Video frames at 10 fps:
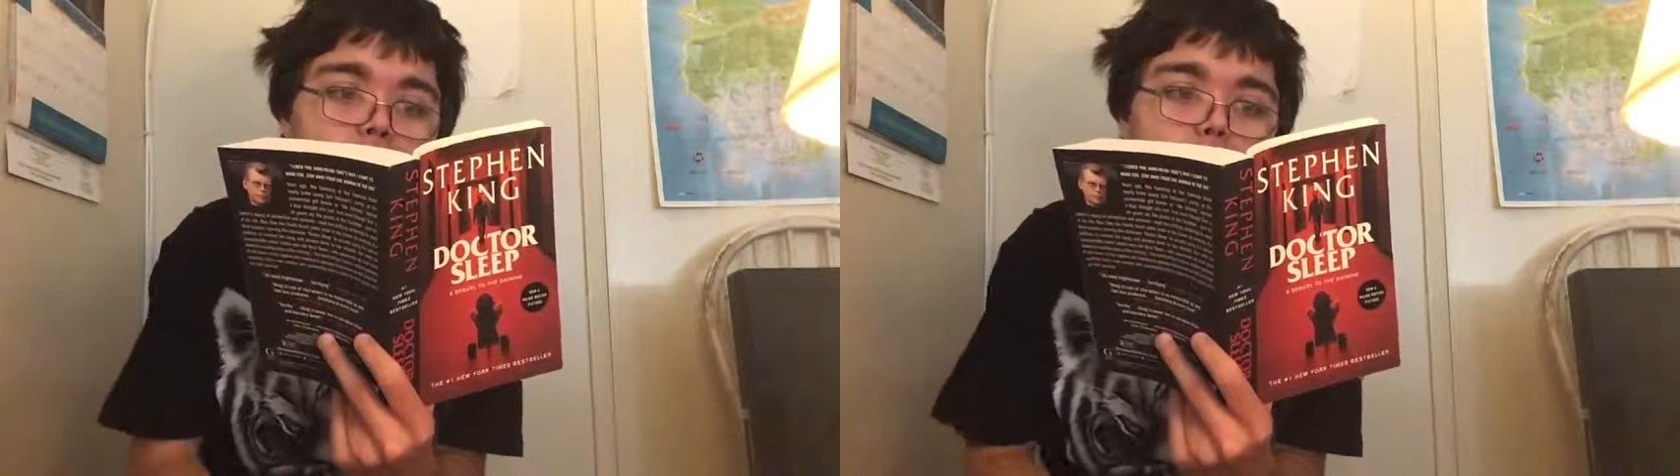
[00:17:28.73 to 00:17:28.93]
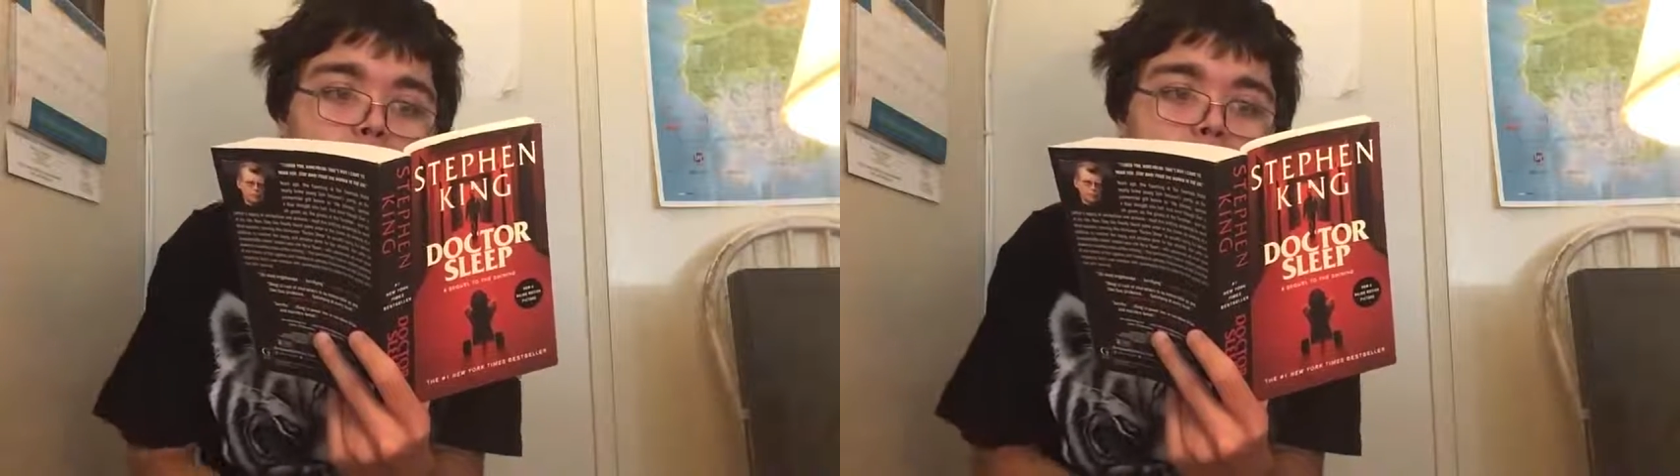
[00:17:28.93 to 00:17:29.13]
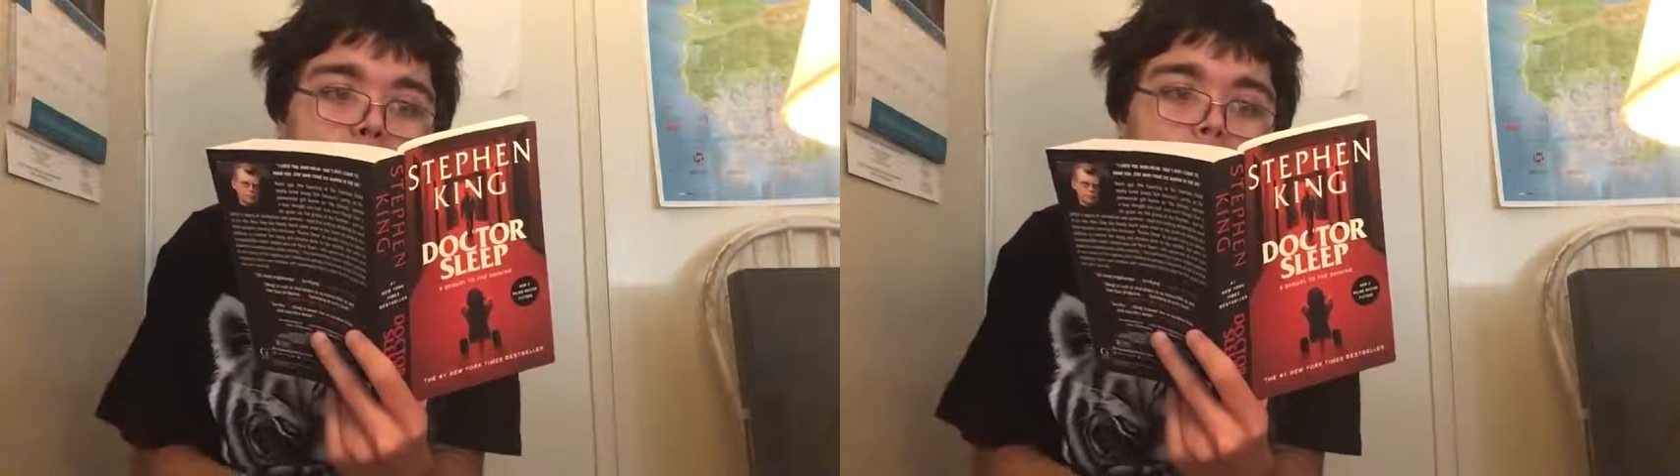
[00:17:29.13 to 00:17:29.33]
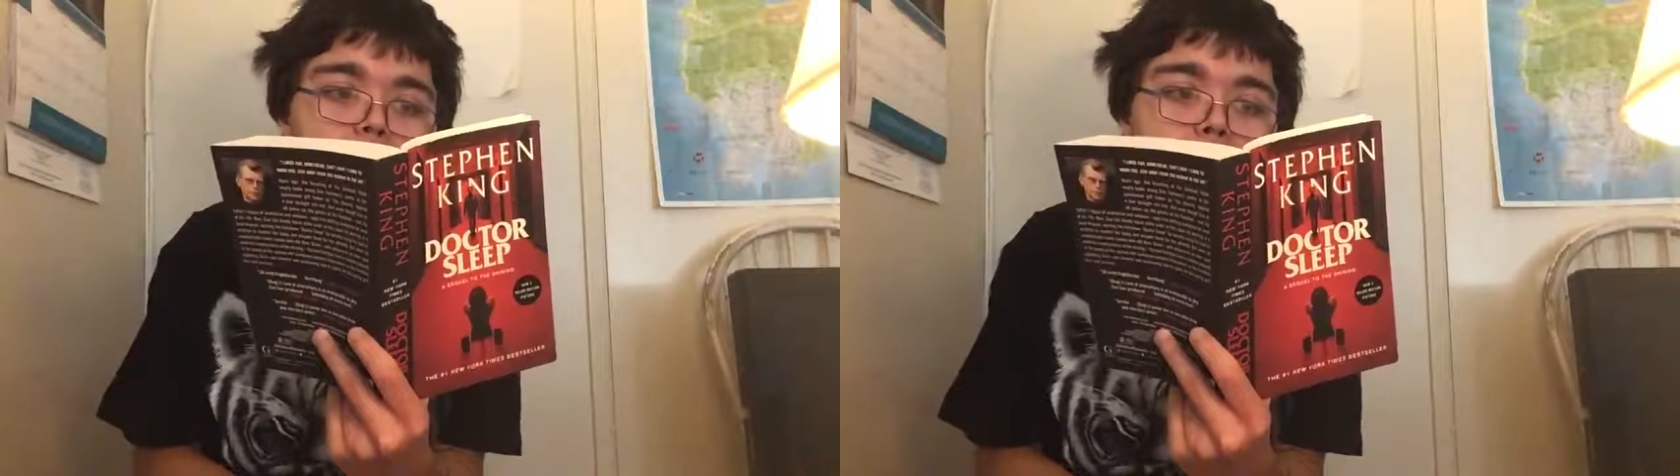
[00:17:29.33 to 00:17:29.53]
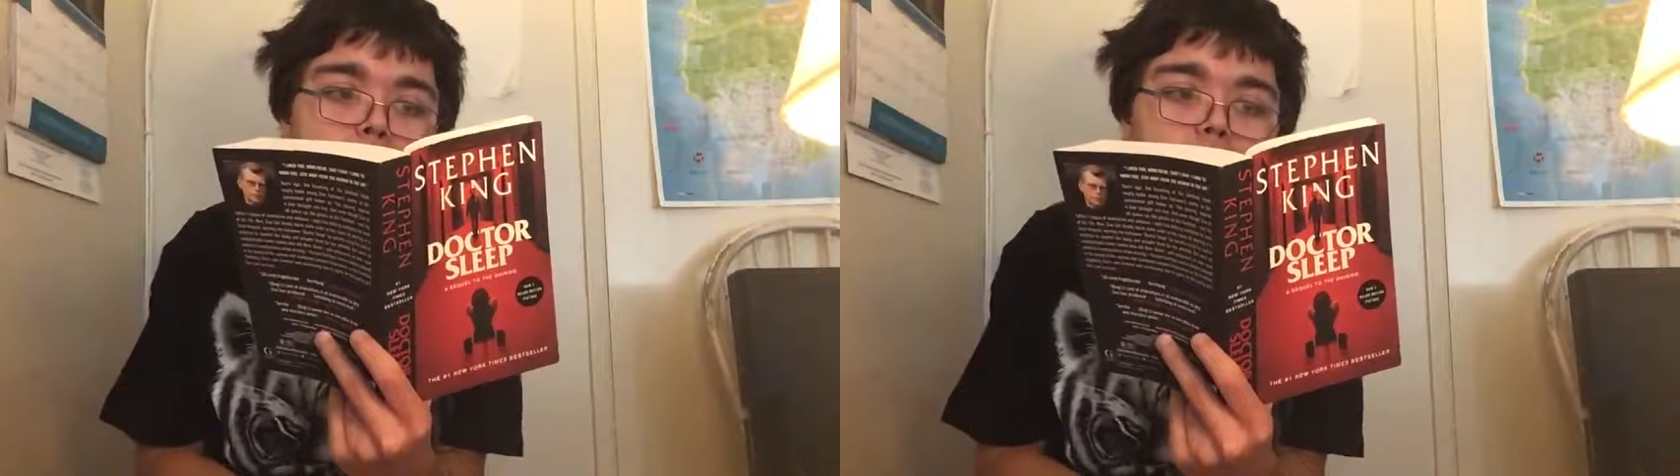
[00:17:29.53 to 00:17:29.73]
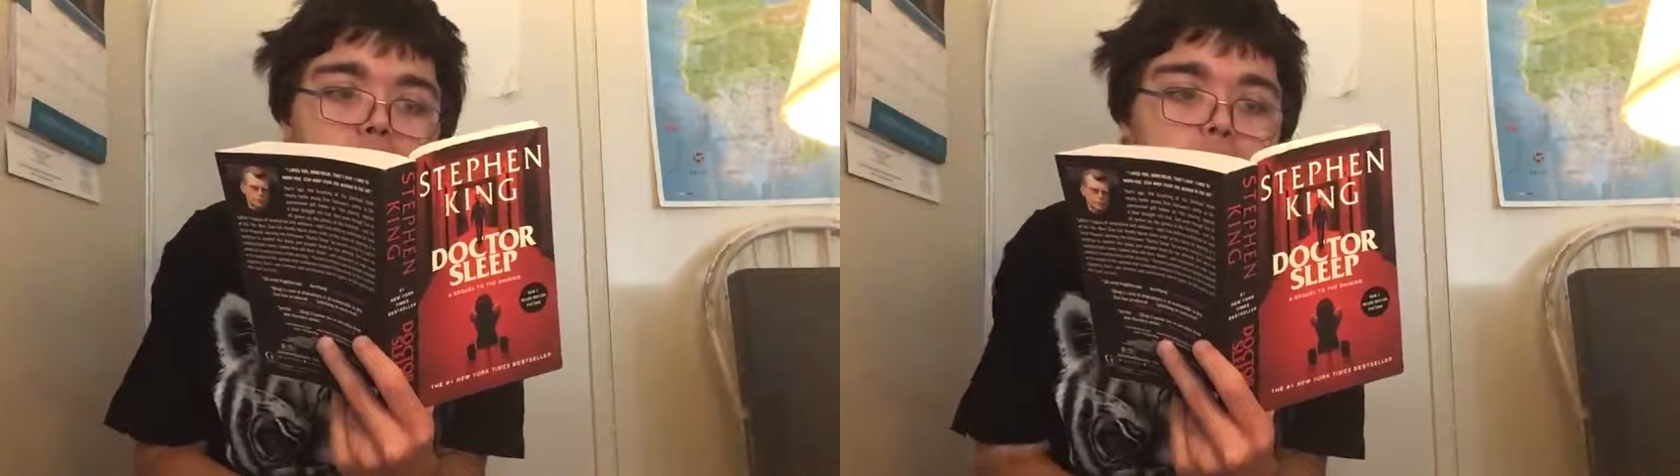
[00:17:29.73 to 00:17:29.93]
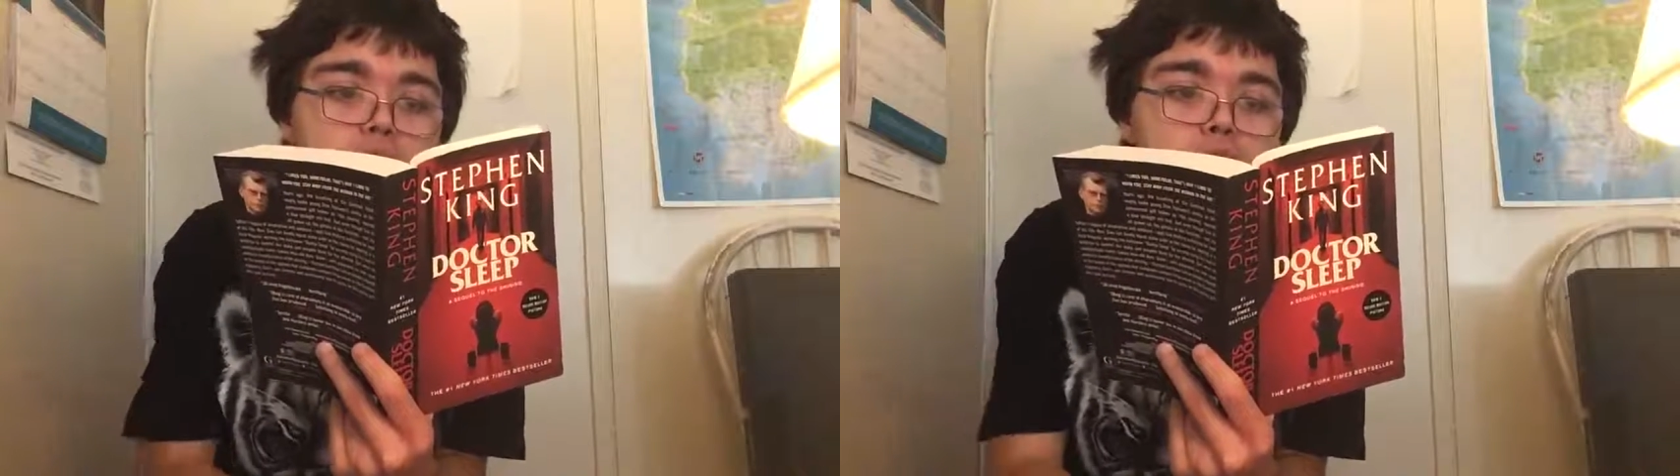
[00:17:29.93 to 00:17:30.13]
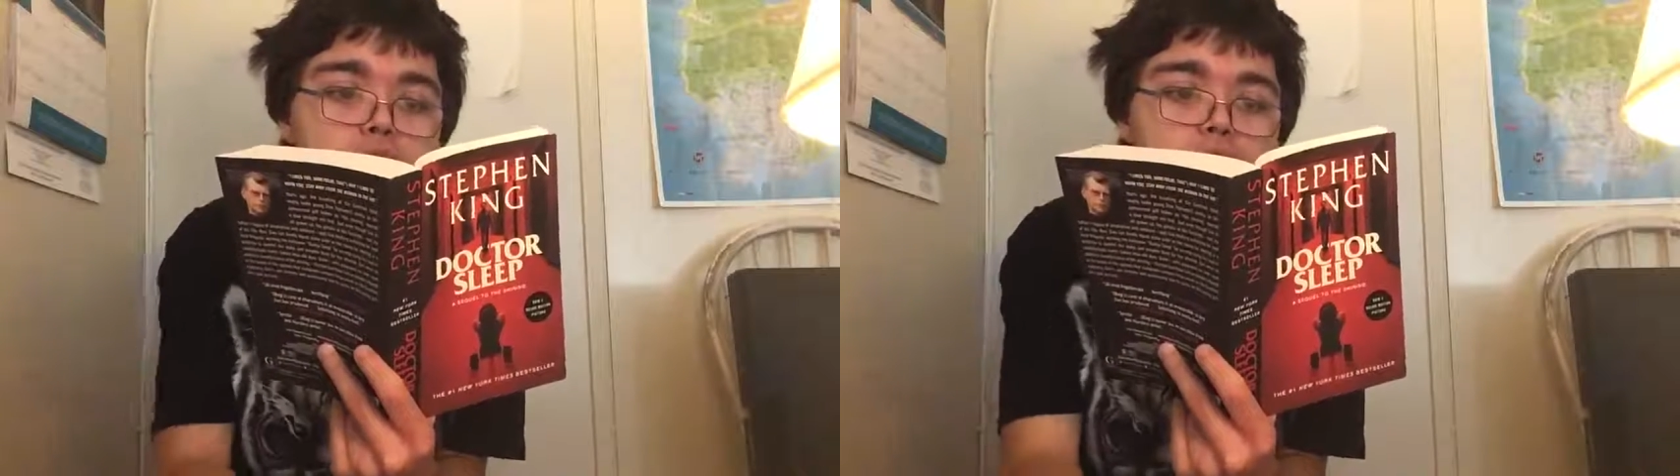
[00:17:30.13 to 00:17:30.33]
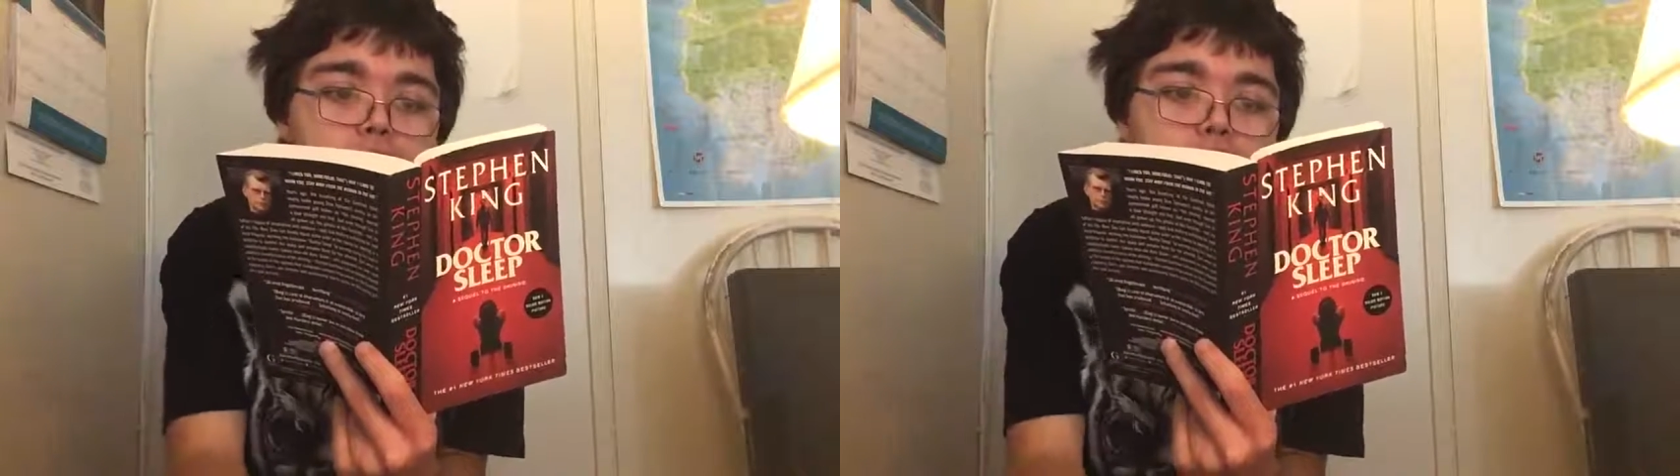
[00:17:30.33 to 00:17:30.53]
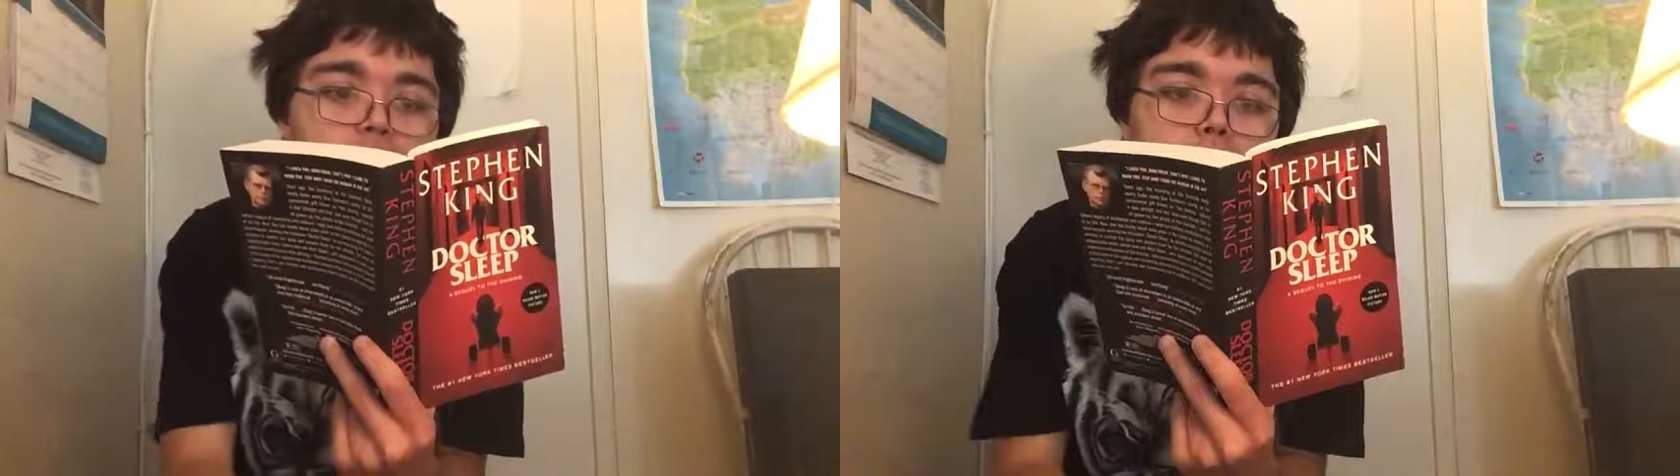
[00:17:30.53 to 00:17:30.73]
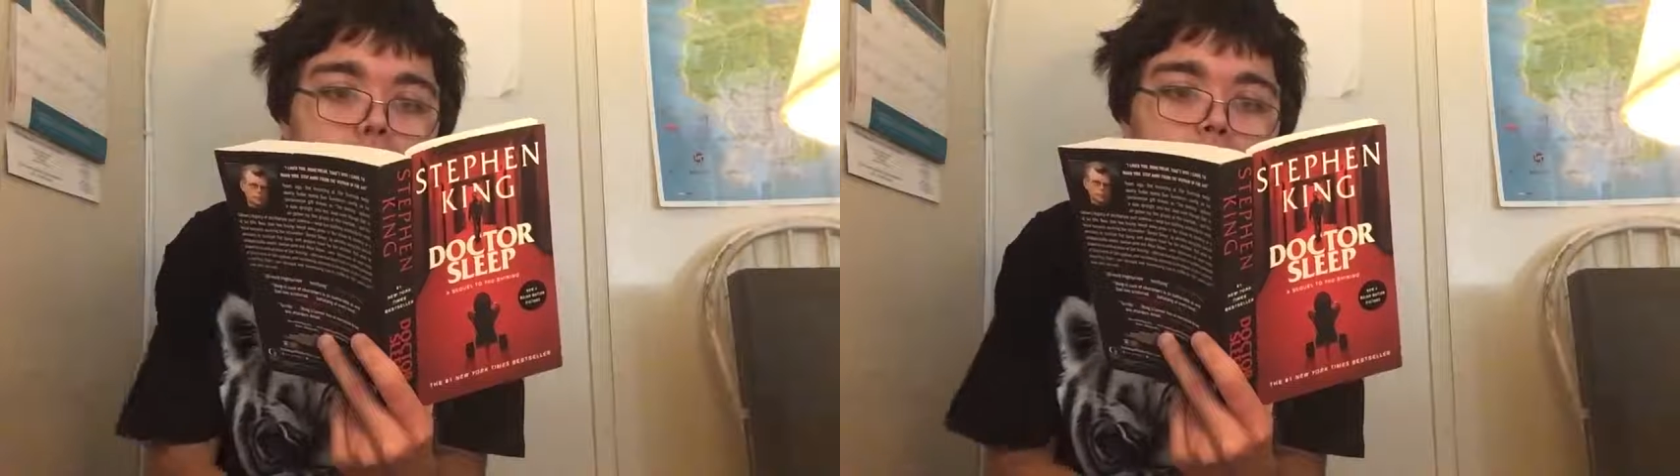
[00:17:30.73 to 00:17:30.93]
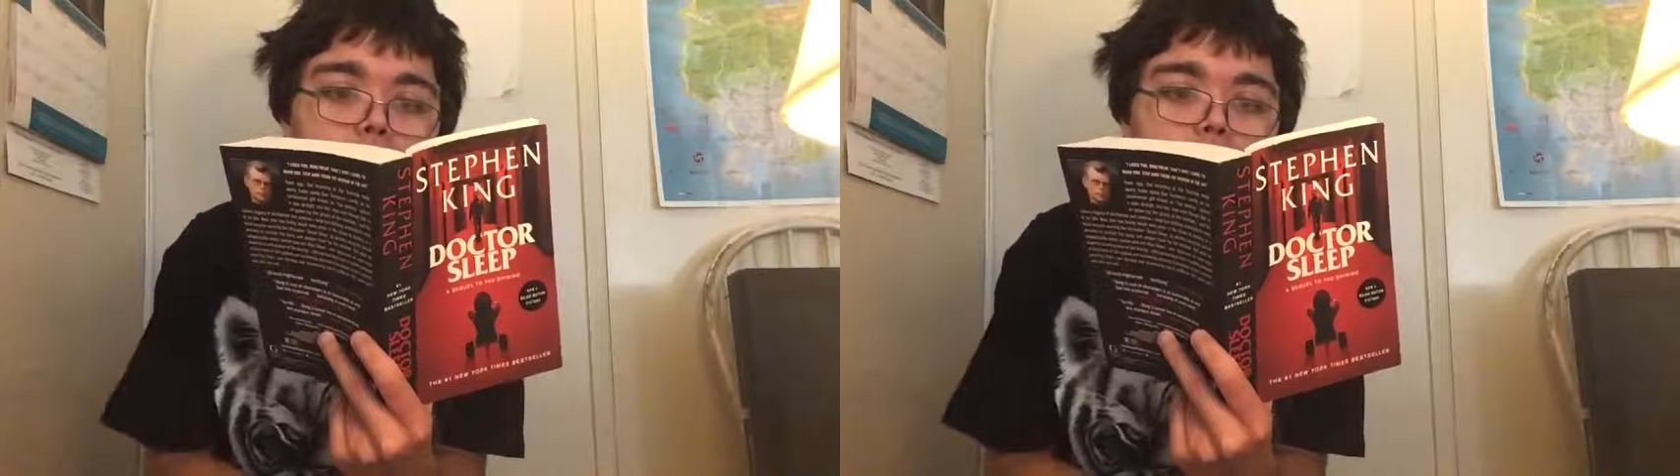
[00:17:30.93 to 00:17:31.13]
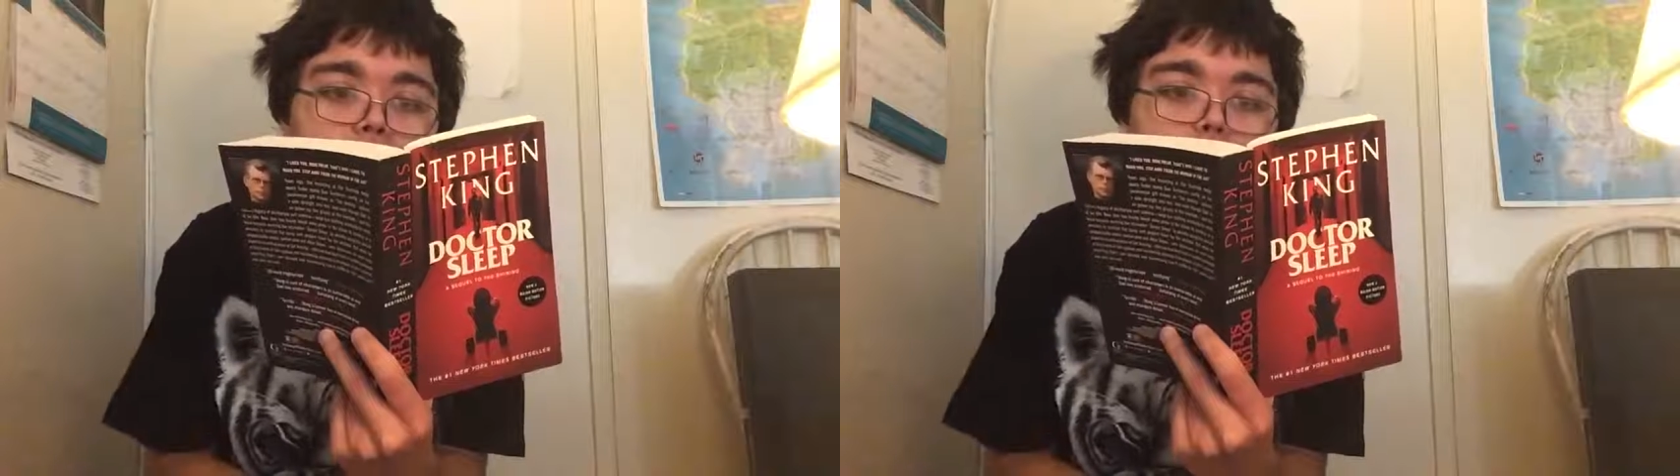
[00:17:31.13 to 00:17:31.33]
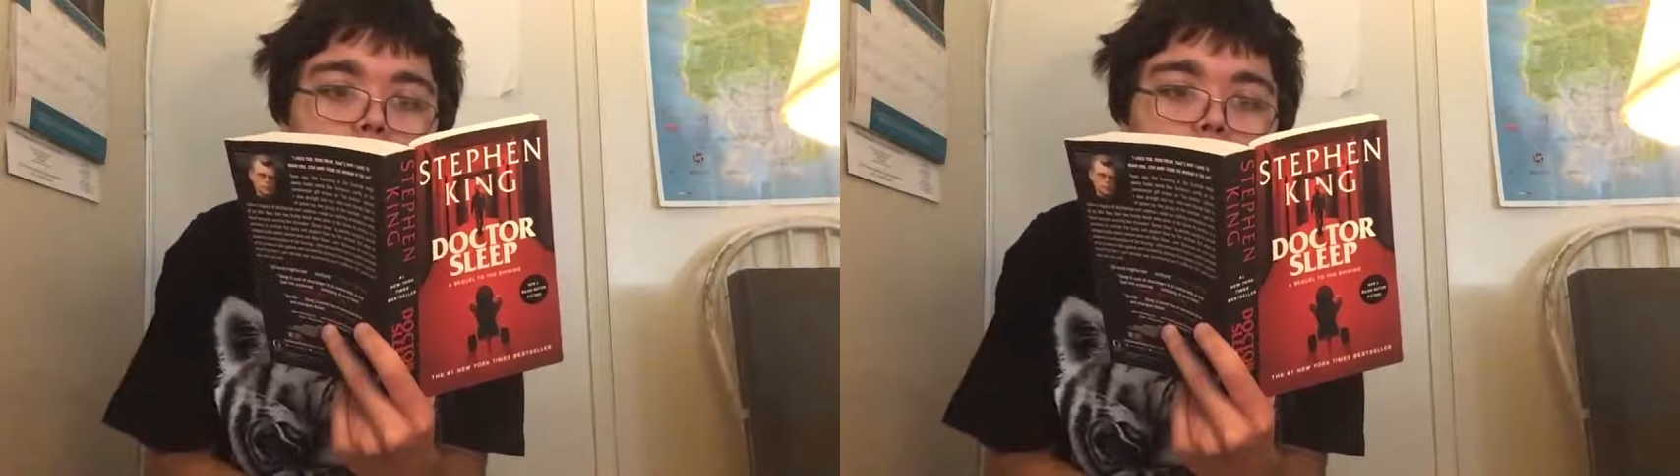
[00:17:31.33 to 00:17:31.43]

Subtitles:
and Baba turned to each